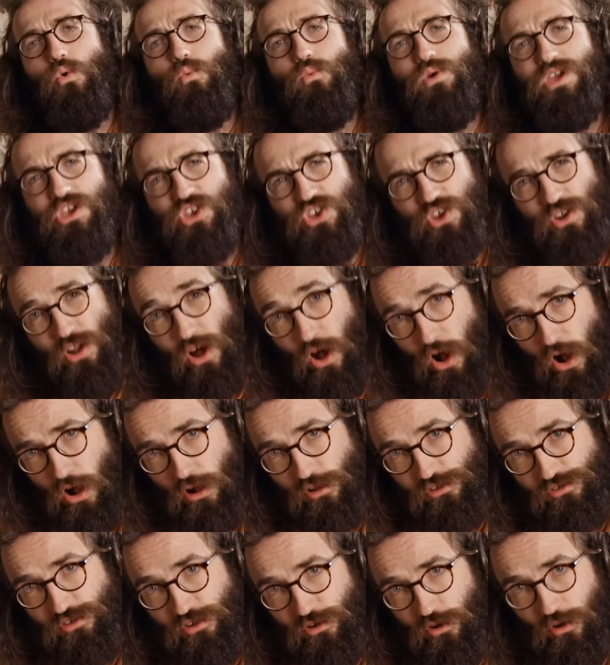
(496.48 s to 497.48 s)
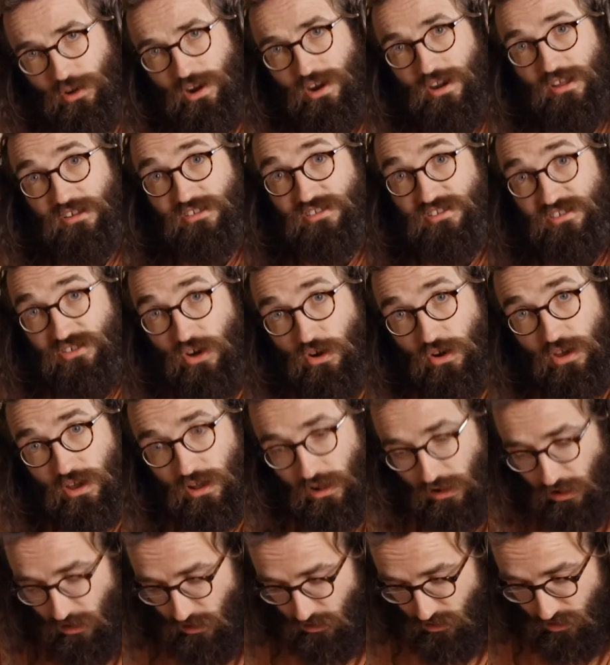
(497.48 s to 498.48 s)
we should also know that a
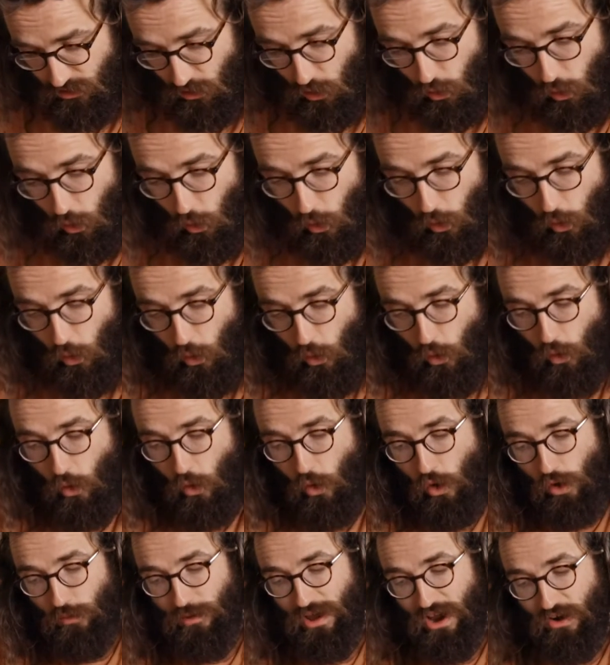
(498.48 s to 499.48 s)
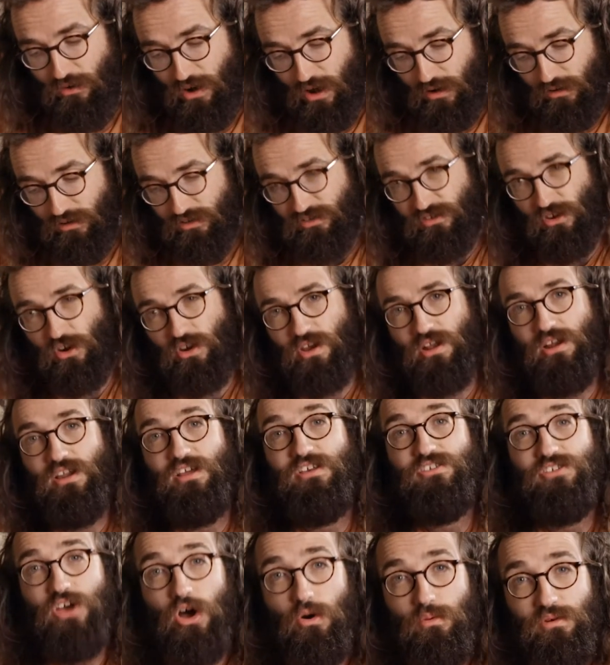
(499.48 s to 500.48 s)
circle, the whole way around a circle,
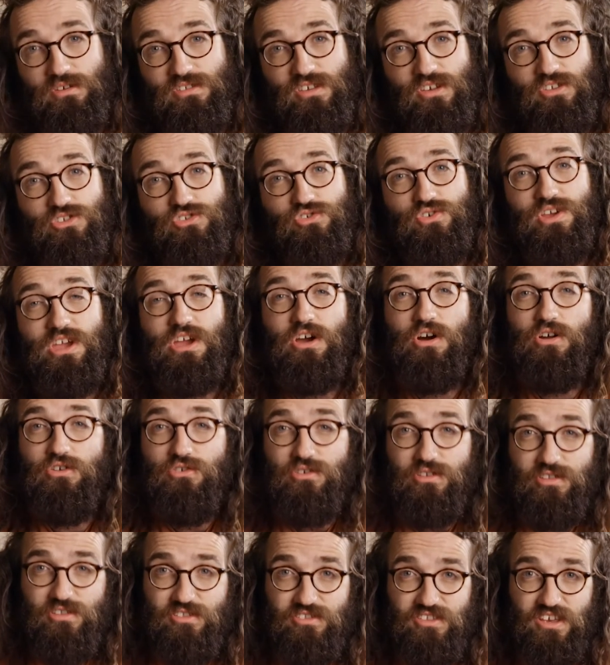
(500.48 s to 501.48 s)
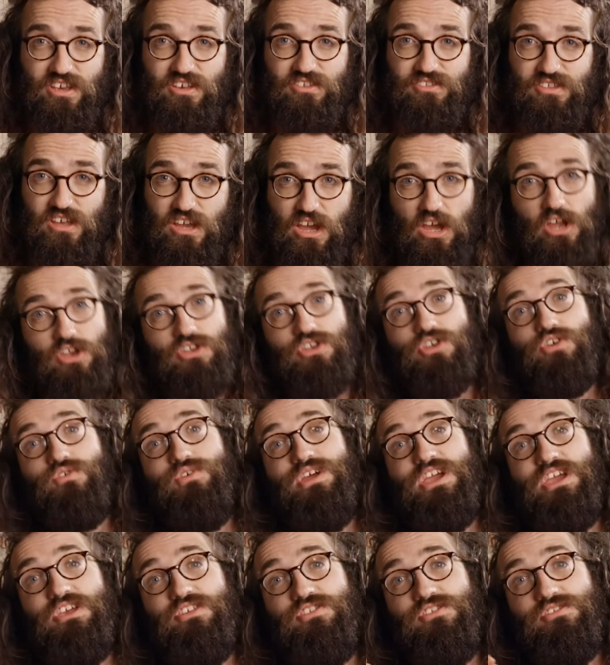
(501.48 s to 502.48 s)
is always 360
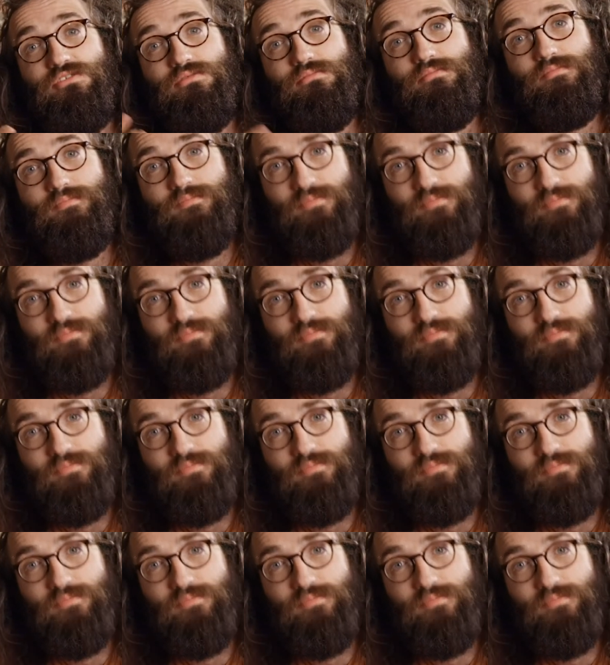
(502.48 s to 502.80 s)
degrees.